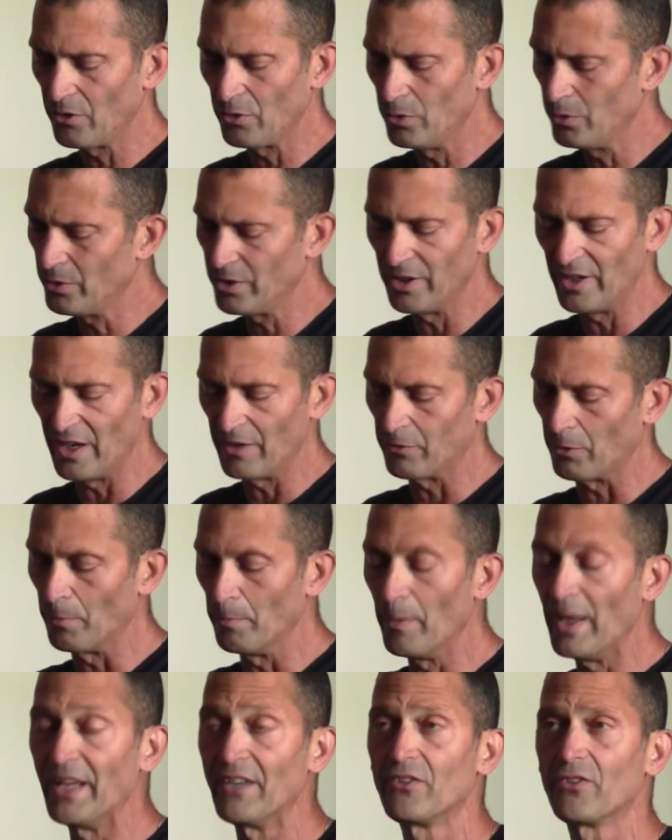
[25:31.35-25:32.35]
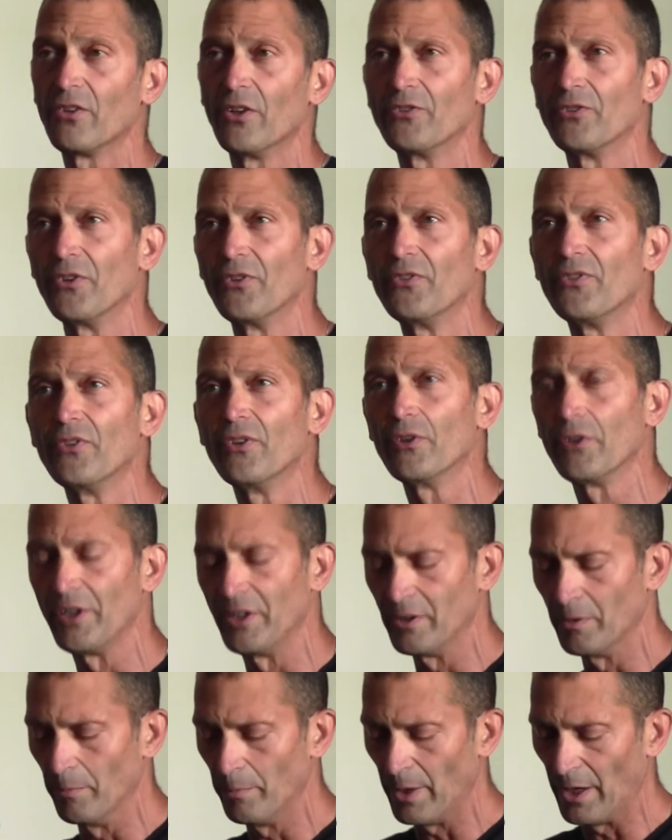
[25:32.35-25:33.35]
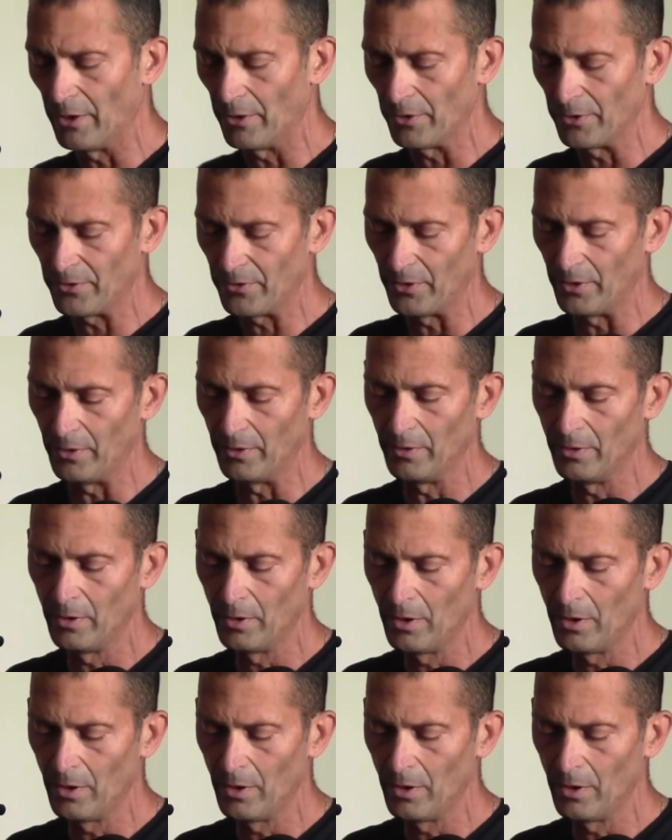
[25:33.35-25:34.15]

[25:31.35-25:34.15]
Who could ever make such a silly comparison?